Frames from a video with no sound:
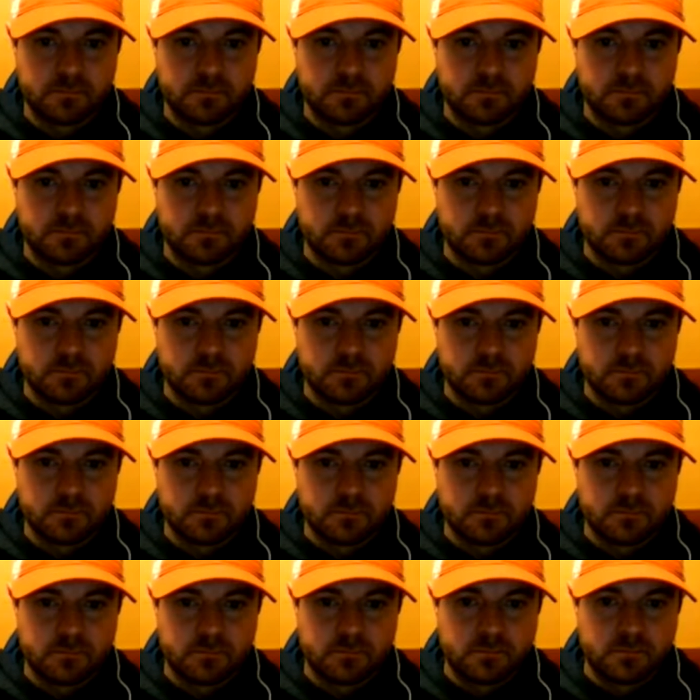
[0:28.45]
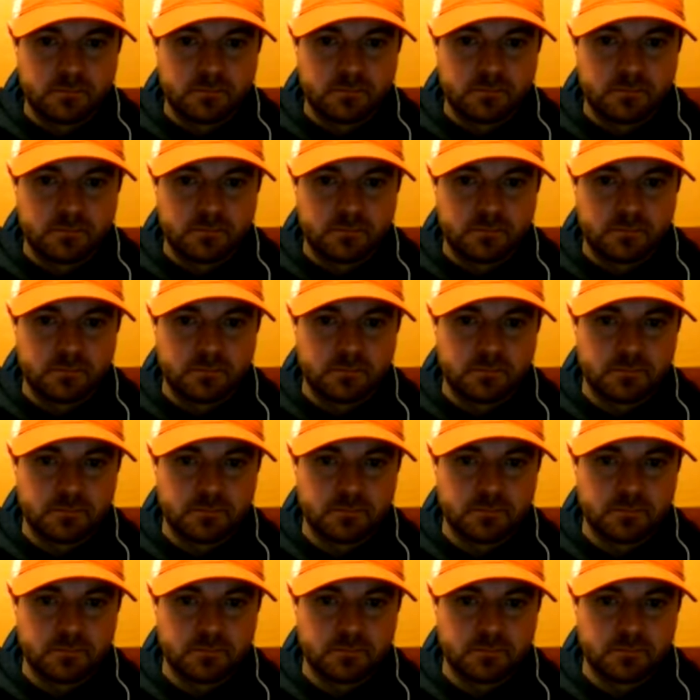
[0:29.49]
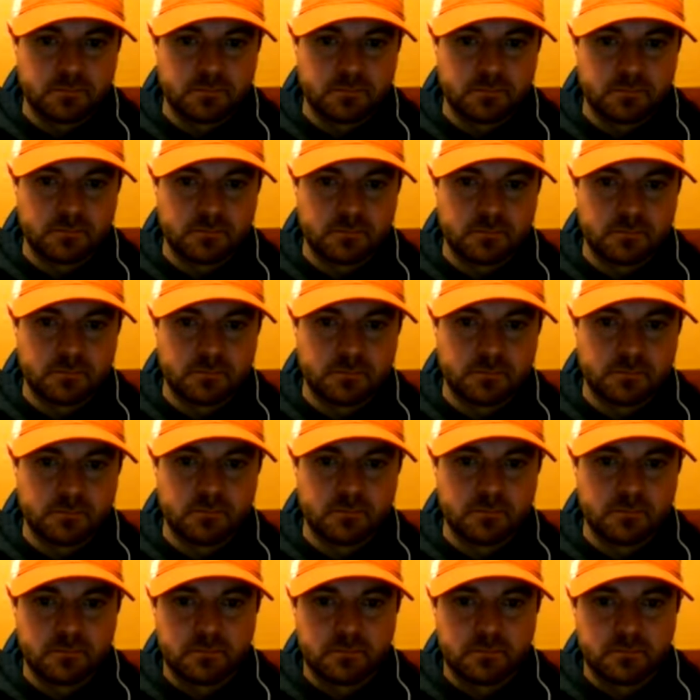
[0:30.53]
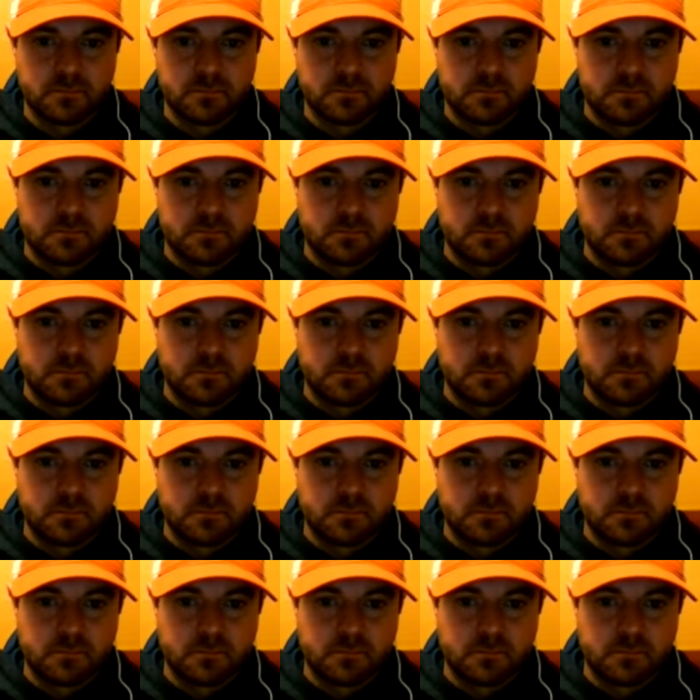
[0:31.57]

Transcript: (not speaking)